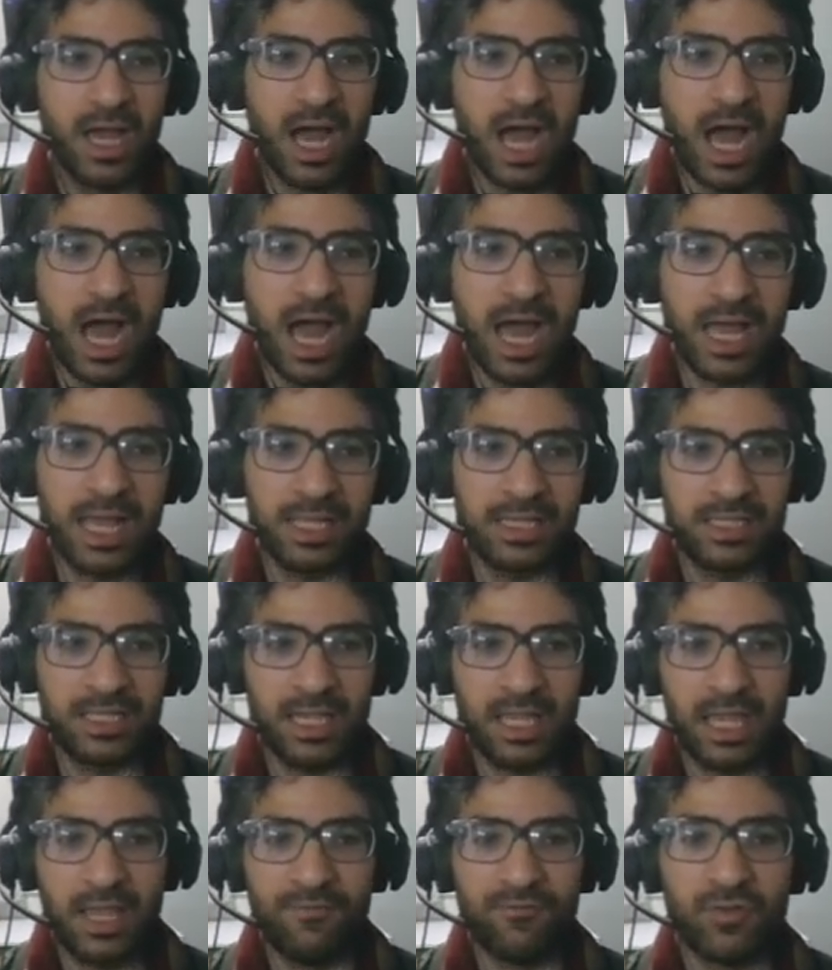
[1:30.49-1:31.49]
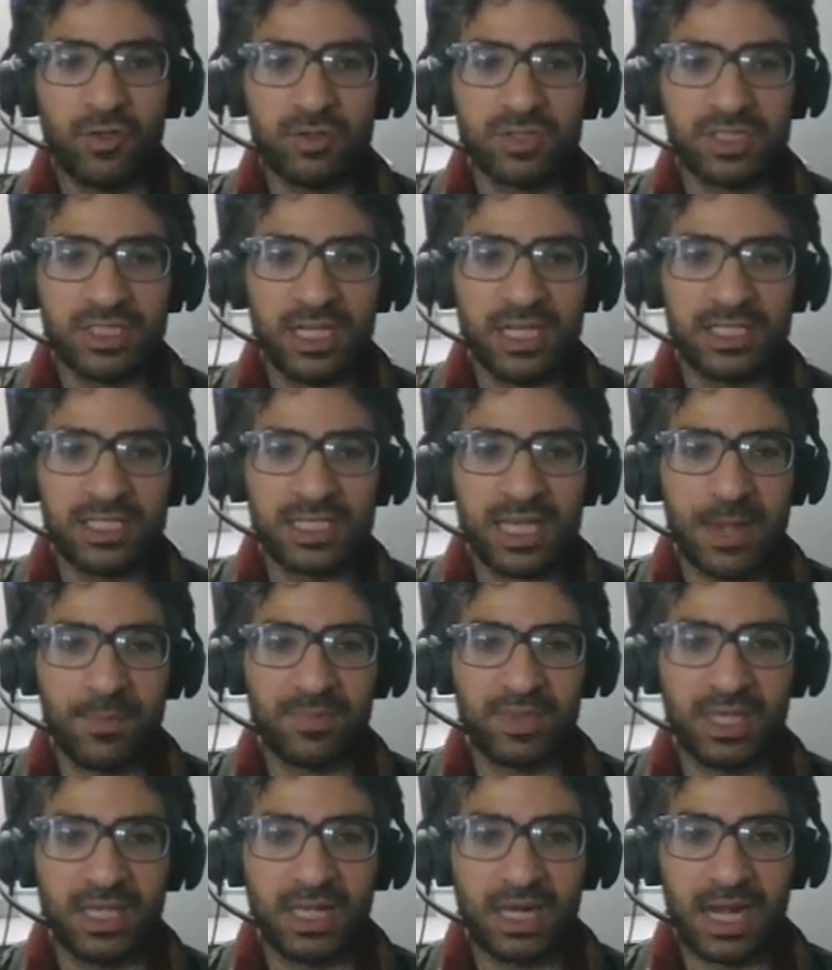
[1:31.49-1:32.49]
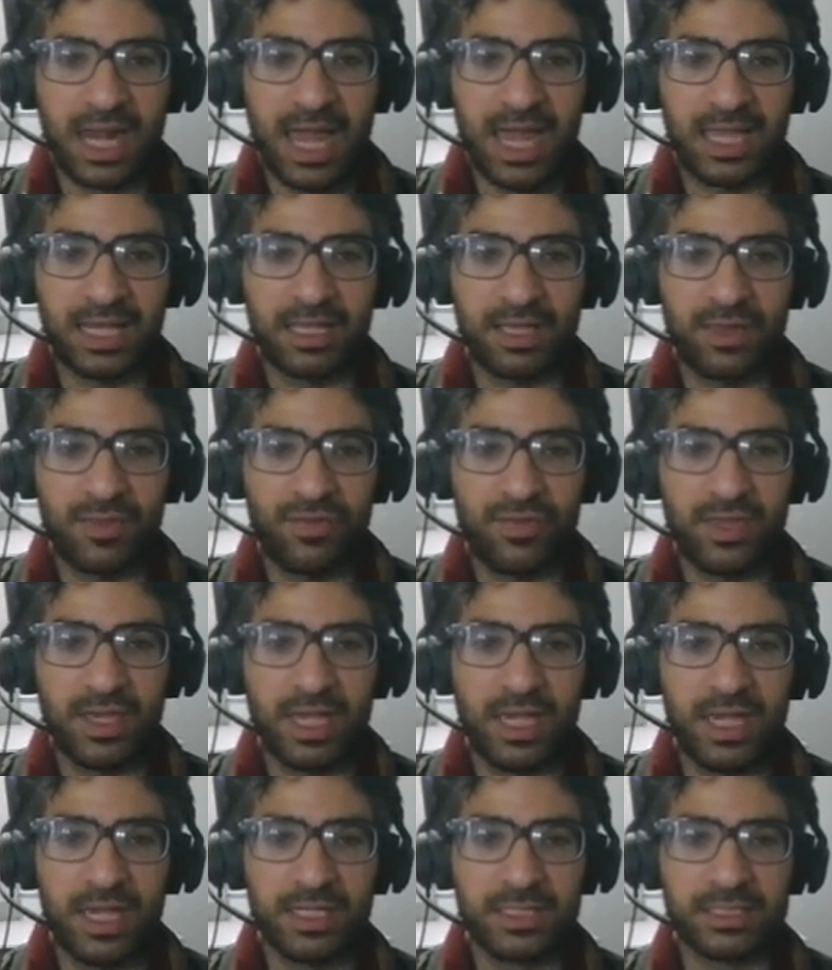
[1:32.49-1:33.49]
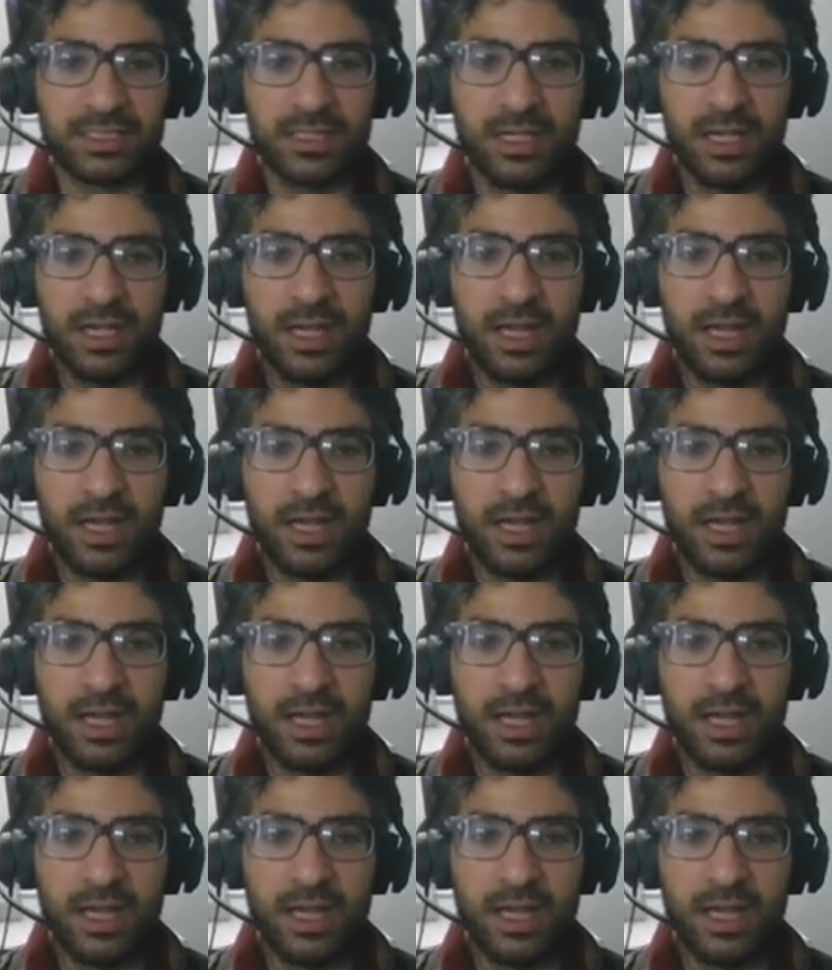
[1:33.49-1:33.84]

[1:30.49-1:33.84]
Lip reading: And if you see something like this,